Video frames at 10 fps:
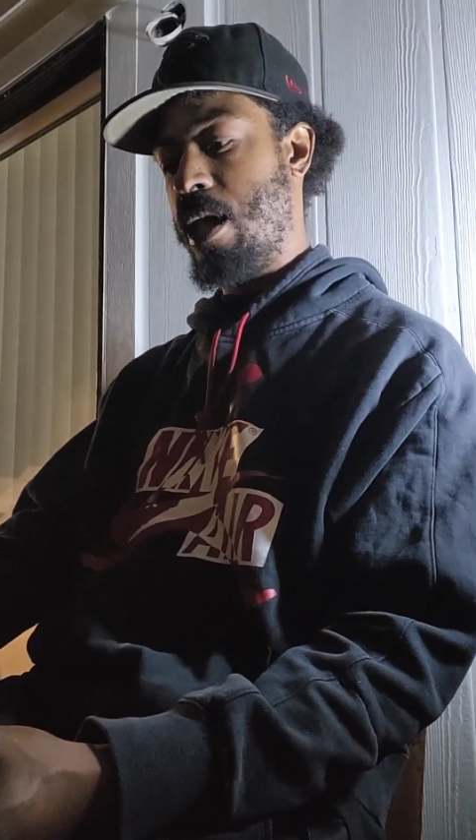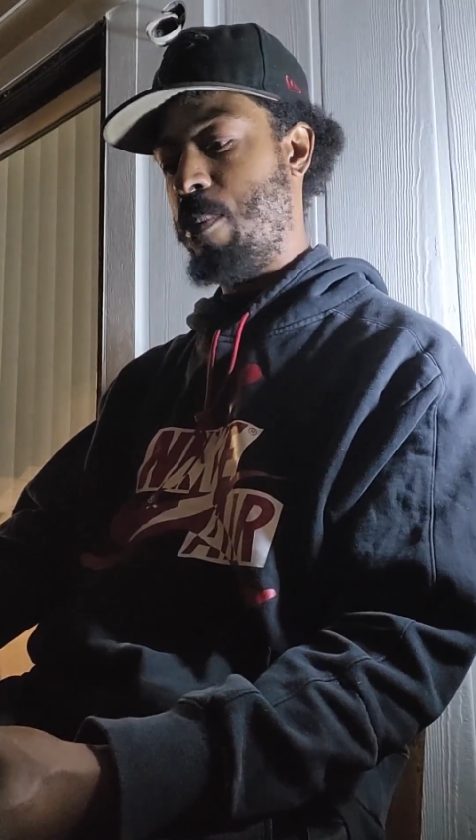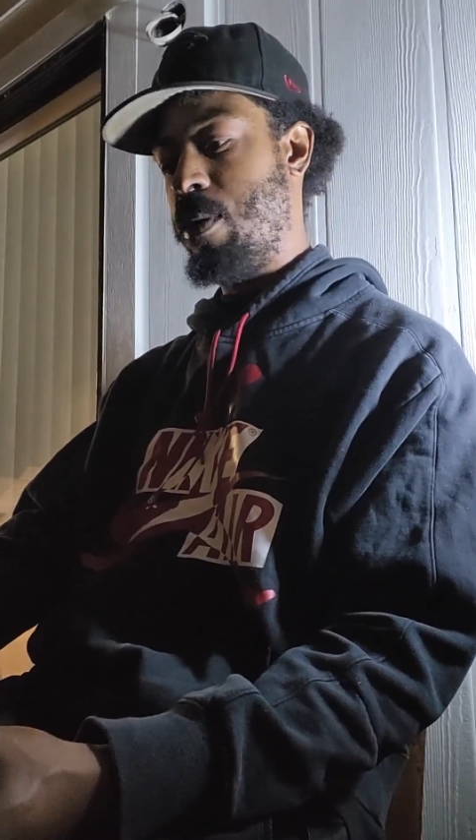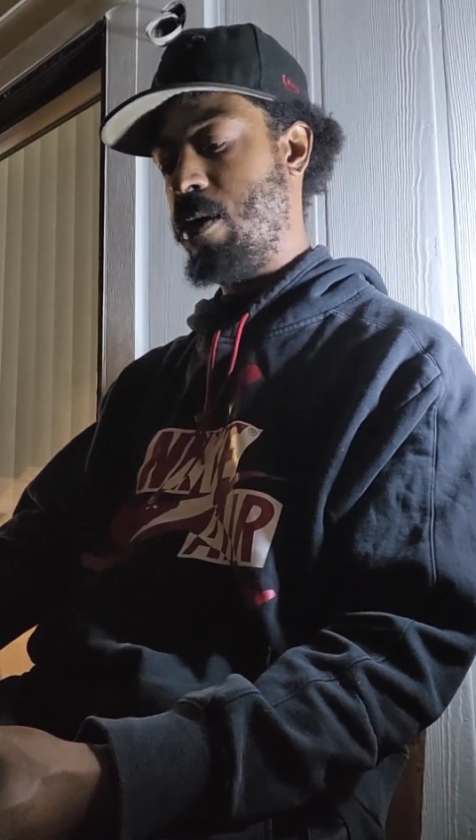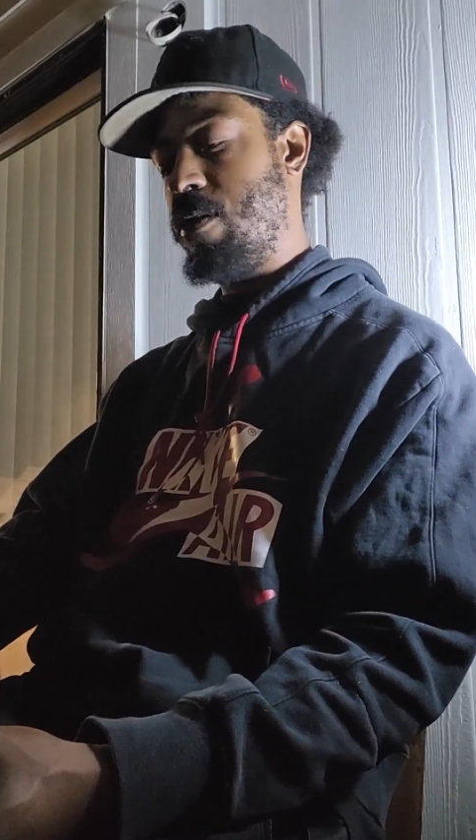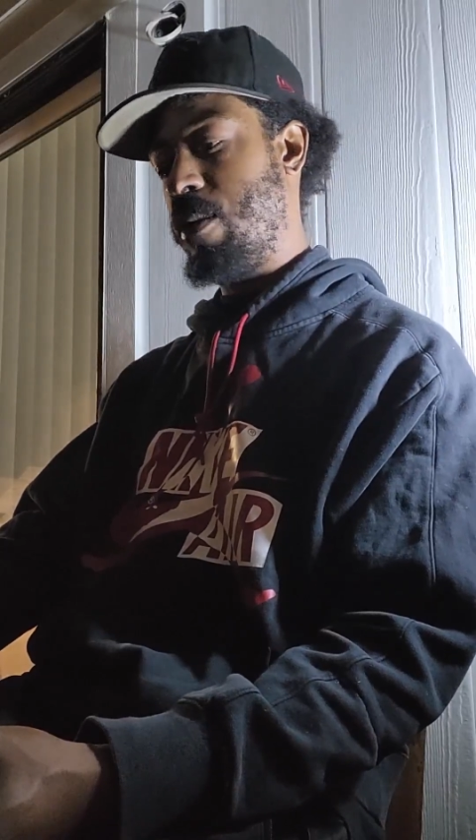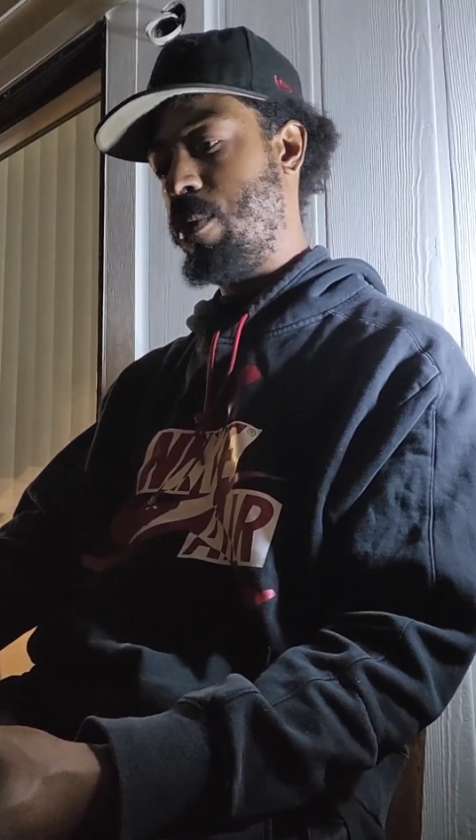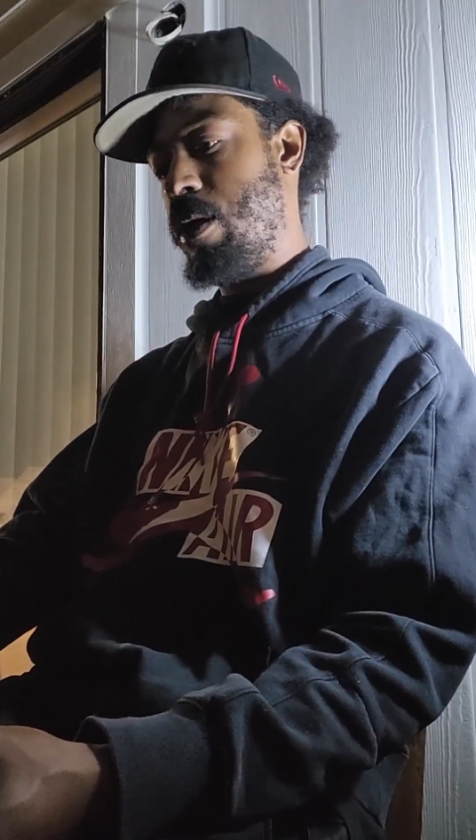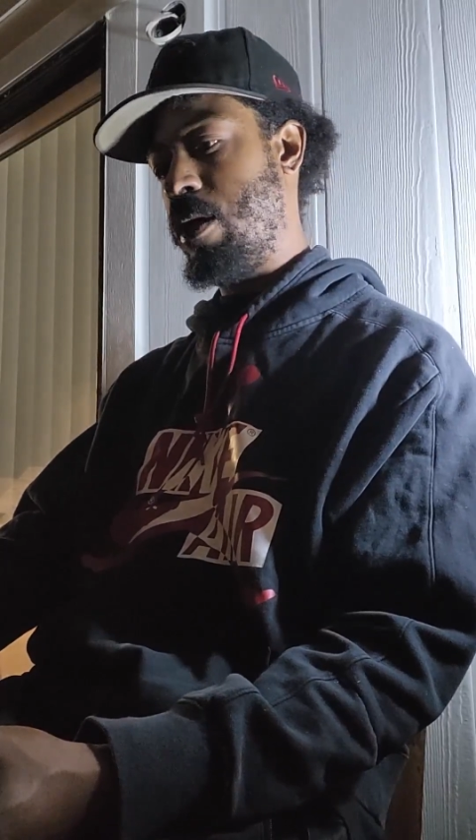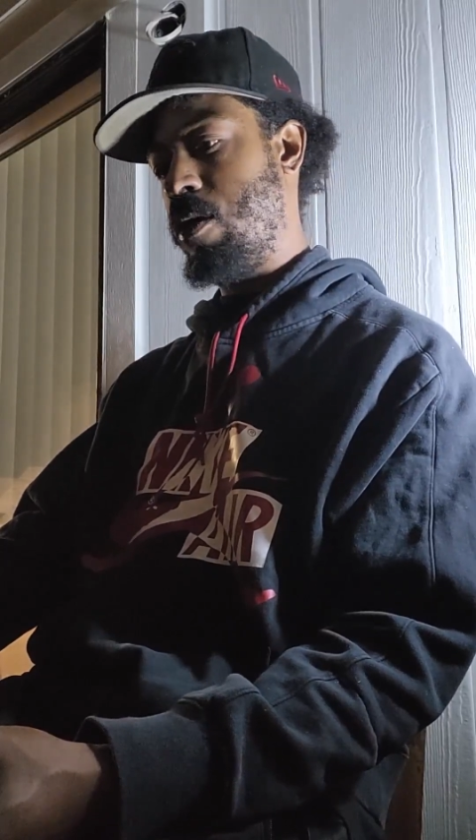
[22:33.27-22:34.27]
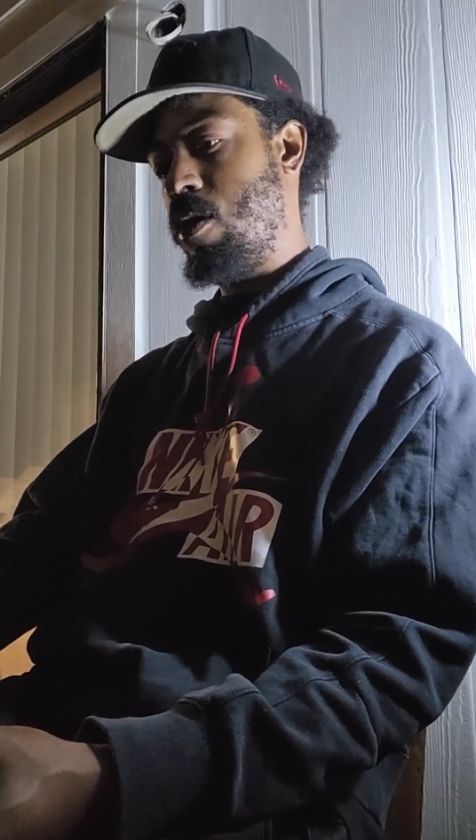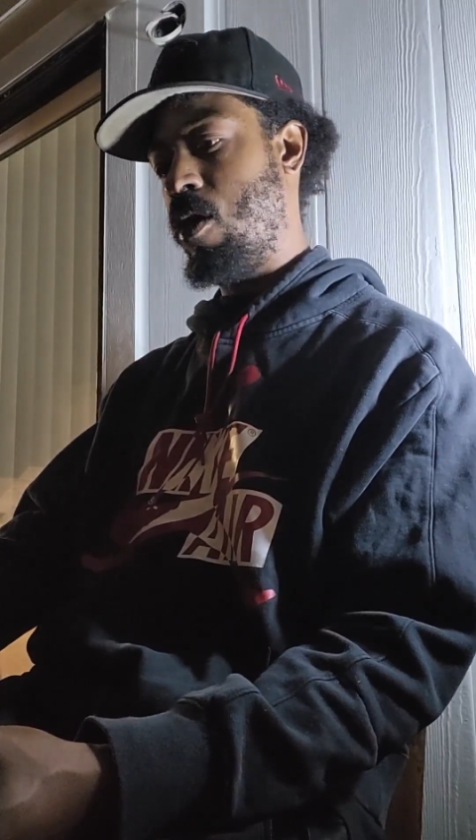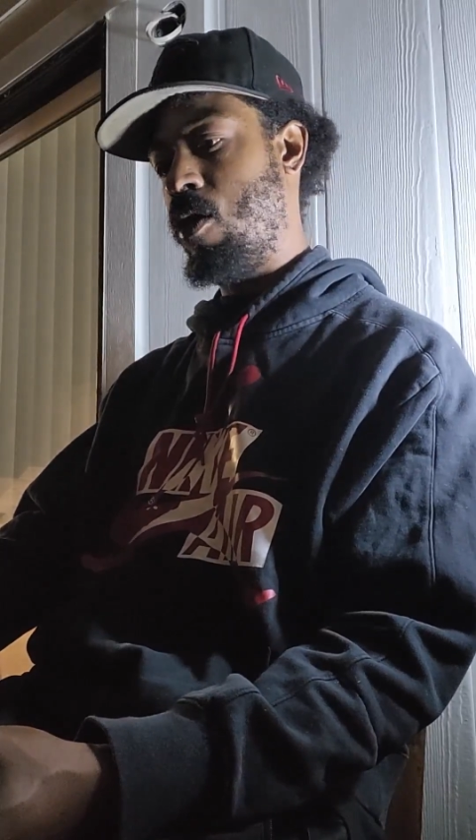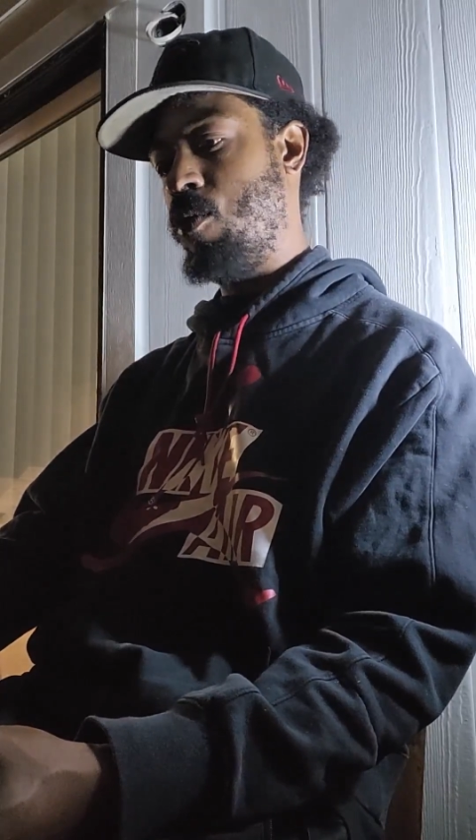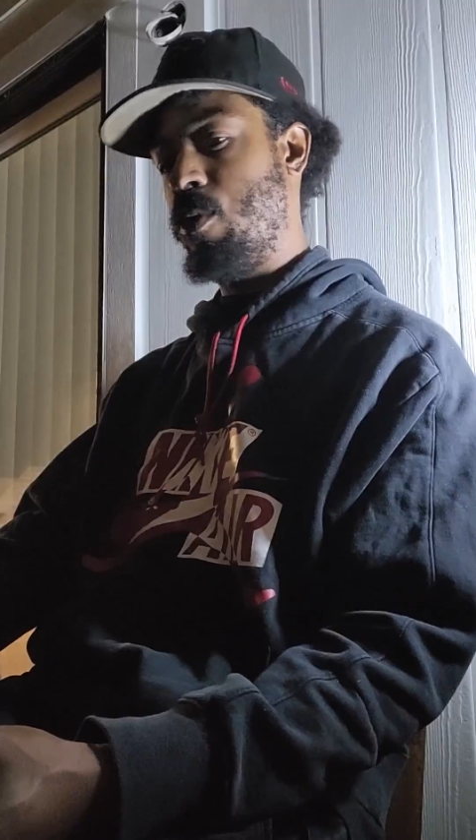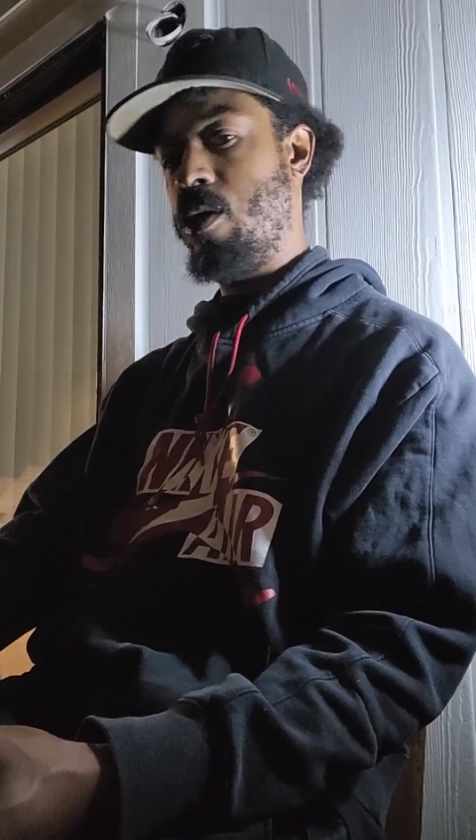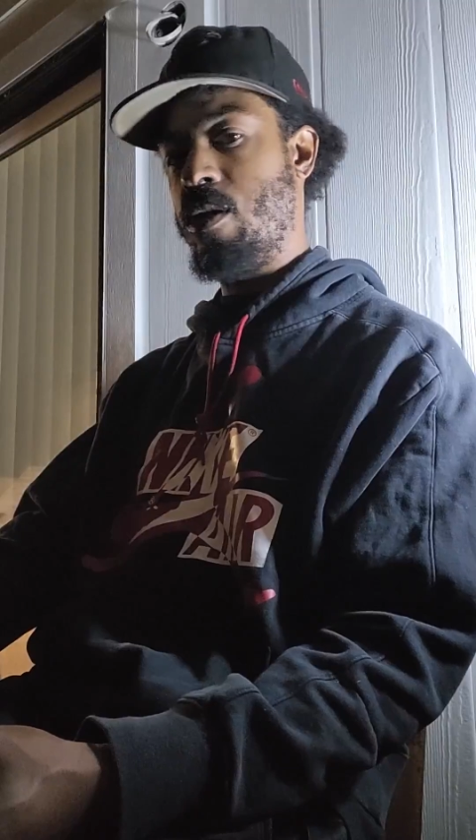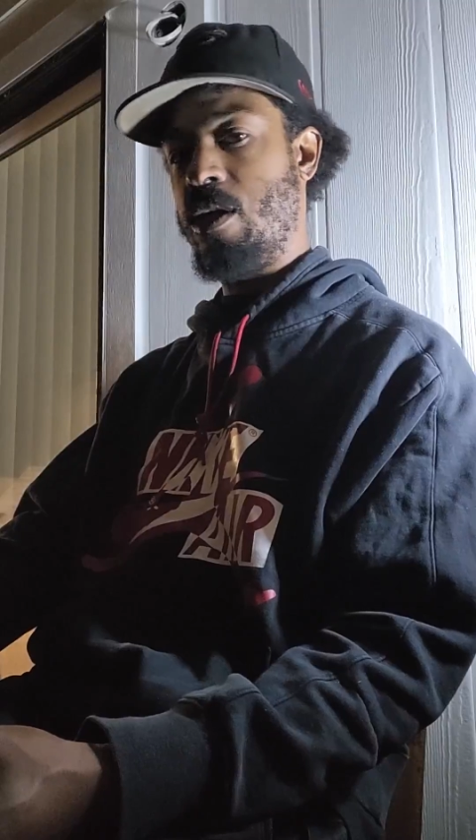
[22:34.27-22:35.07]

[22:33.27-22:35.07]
I picked up a Caldwell